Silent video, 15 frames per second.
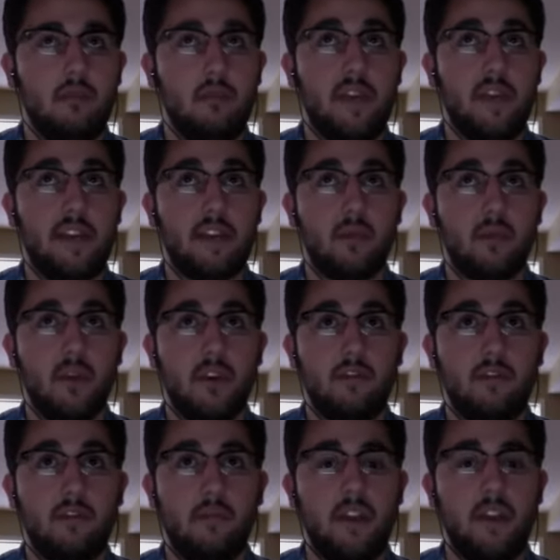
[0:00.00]
make its way
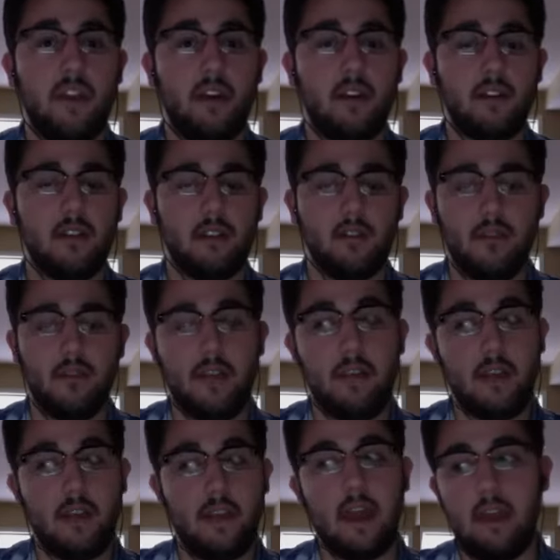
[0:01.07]
from there to in
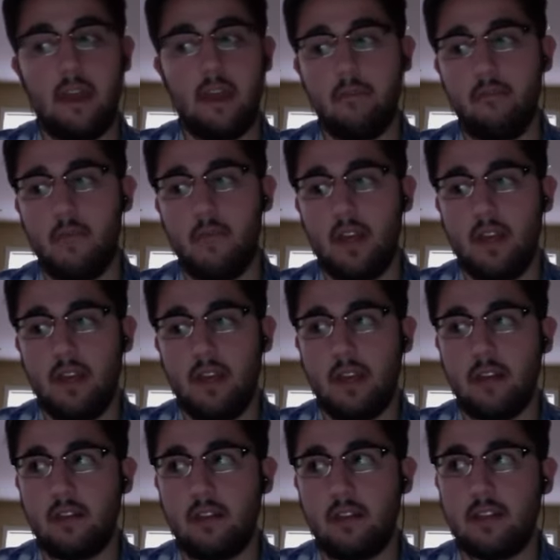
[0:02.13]
the game,
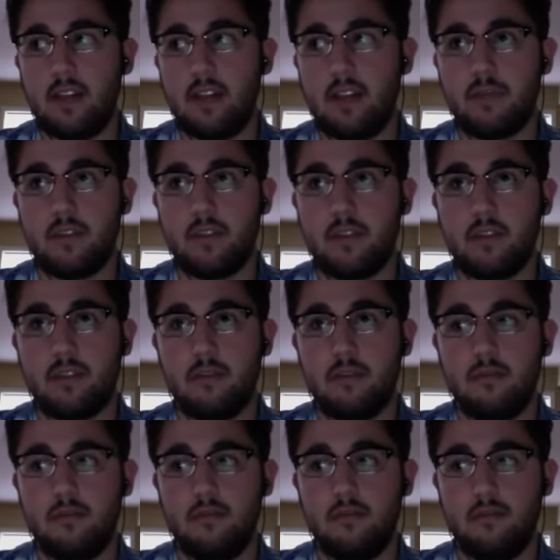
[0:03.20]
it at least helped us